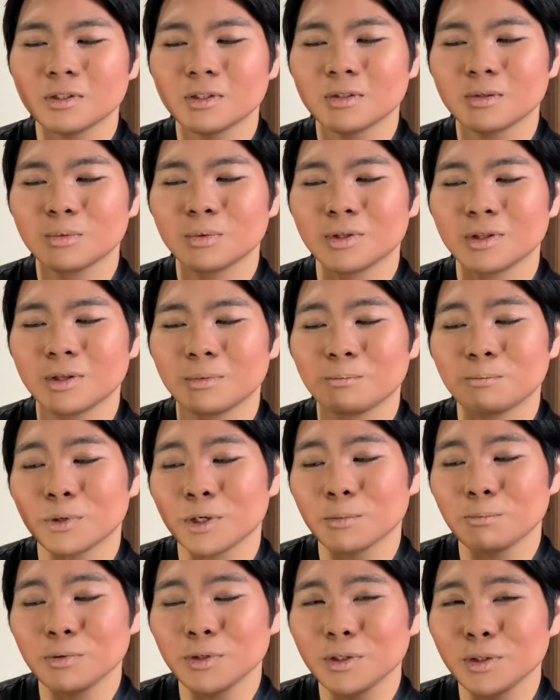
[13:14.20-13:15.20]
with a
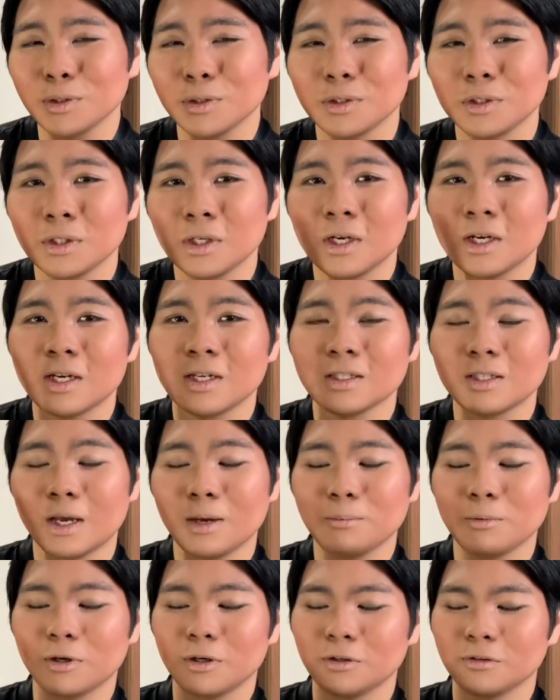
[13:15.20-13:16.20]
purple
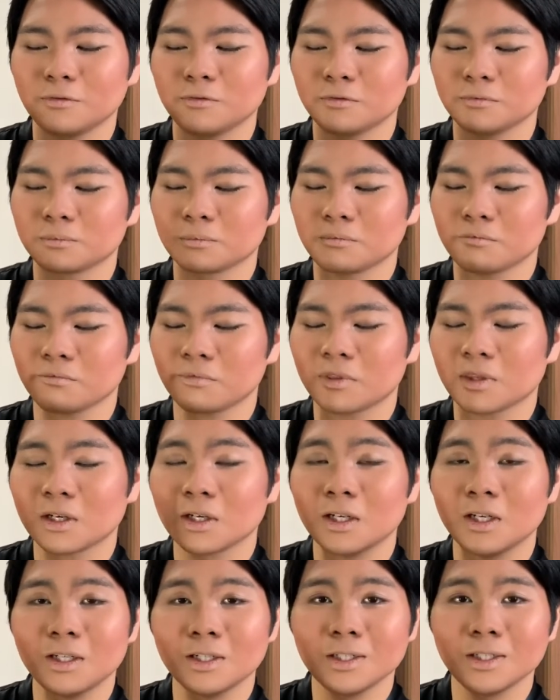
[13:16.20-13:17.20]
type of
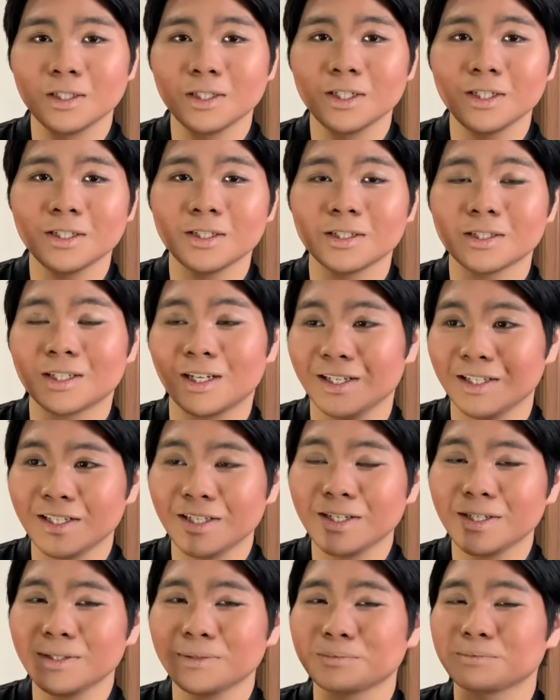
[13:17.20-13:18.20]

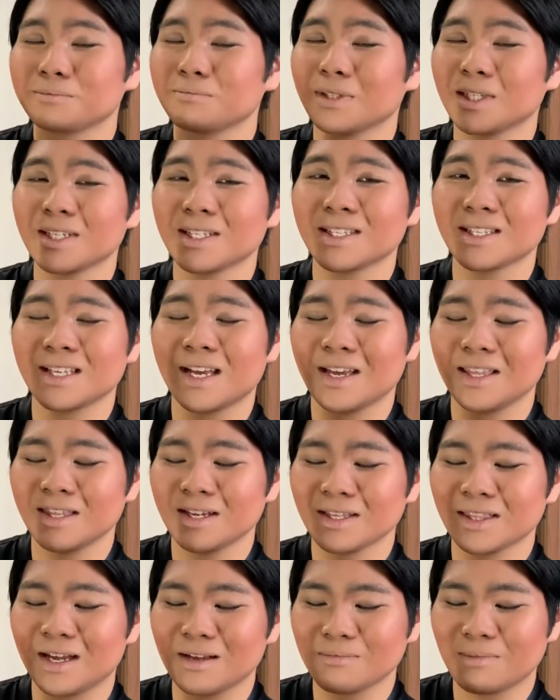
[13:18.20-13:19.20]
color, because I
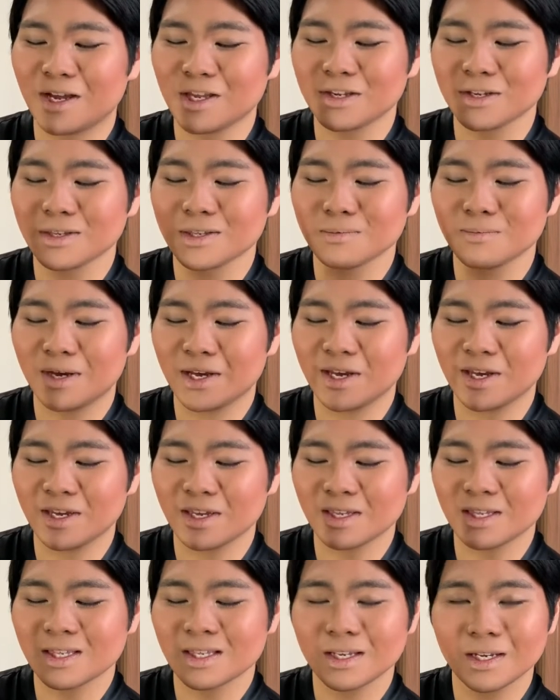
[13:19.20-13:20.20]
think that matches my
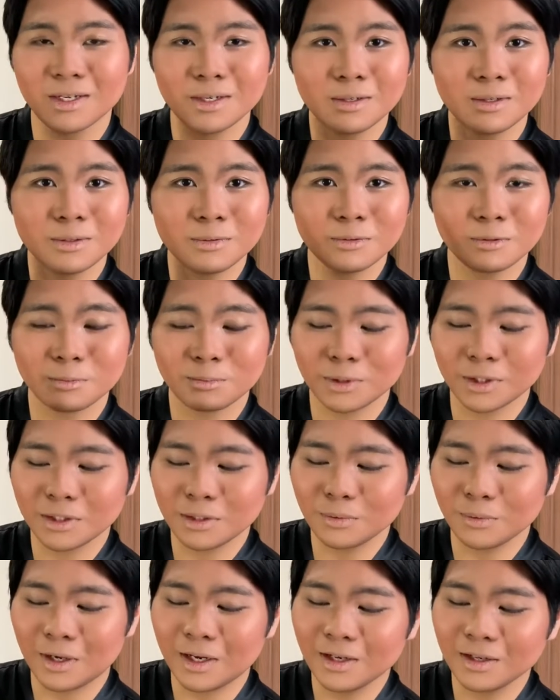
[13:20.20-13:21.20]
skin pretty
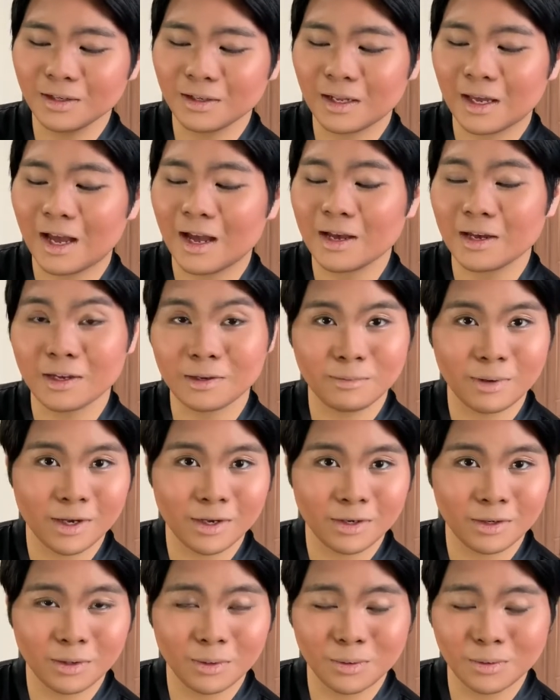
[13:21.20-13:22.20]
well, in
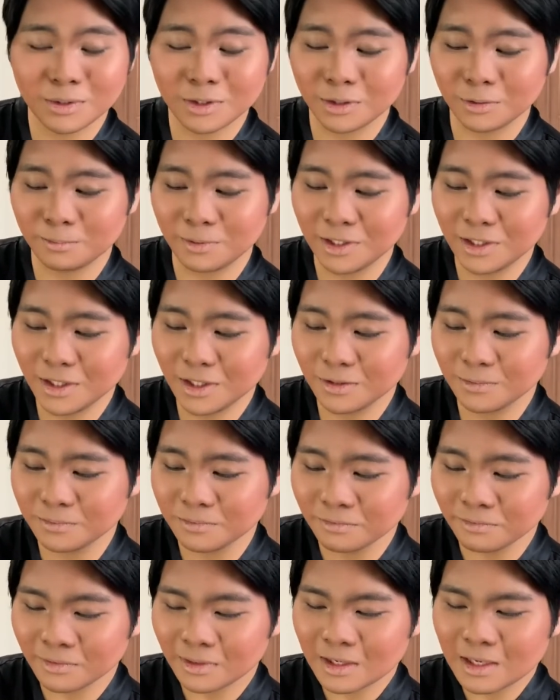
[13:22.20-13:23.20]
my own opinion.
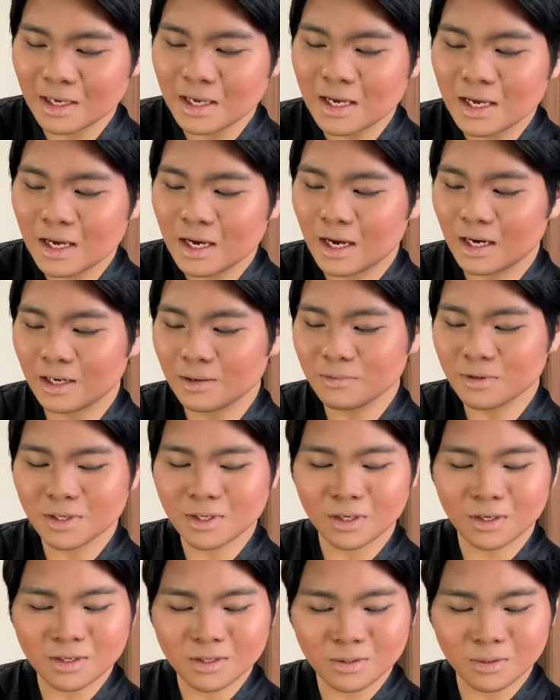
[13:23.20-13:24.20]
And I'm just
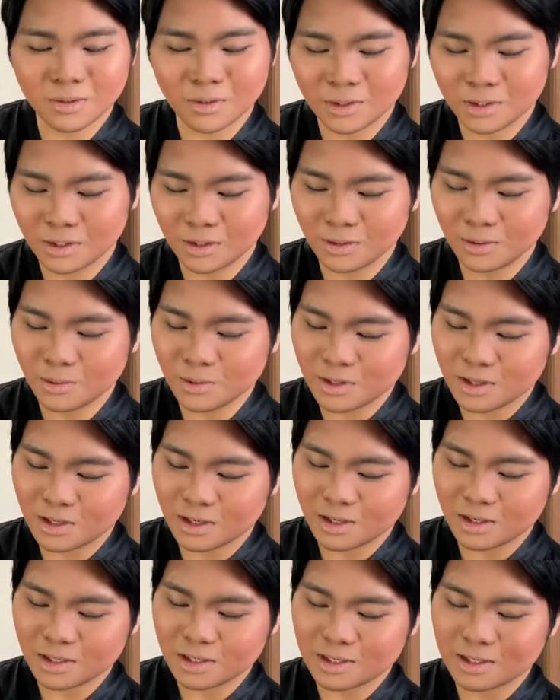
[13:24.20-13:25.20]
also going to use
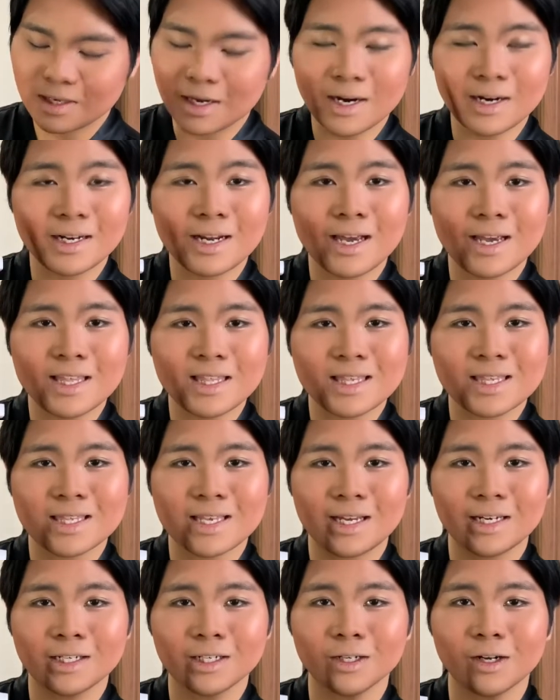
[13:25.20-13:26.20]
this Caroline
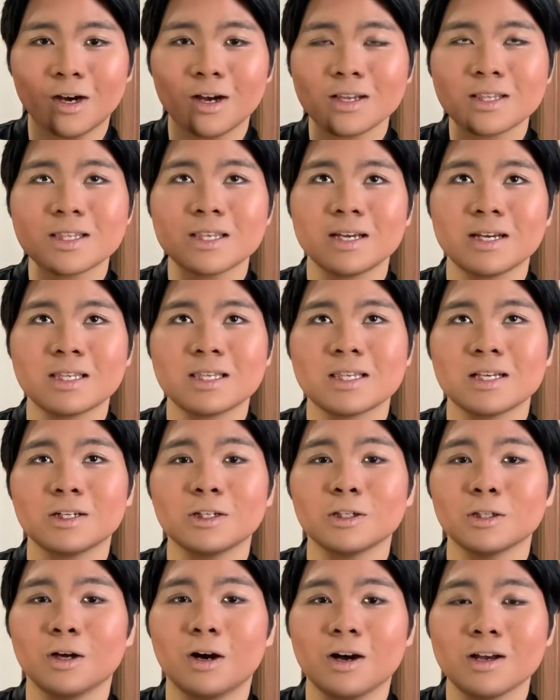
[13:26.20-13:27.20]
Stain Gloss. It's a
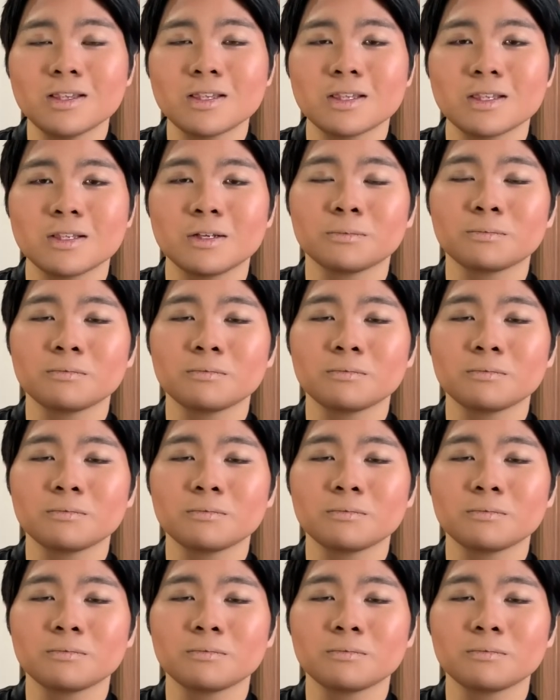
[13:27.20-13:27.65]
gloss